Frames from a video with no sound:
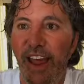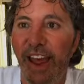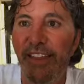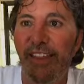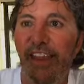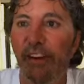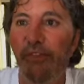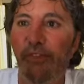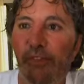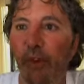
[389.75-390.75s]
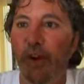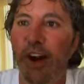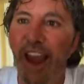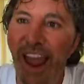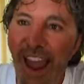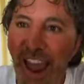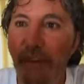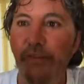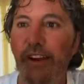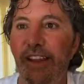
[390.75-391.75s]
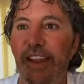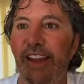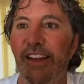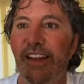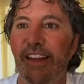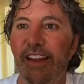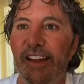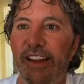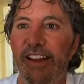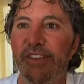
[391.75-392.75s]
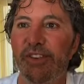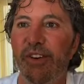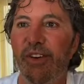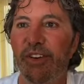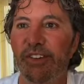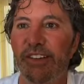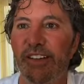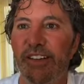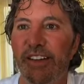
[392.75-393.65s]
and therefore everything is your altar,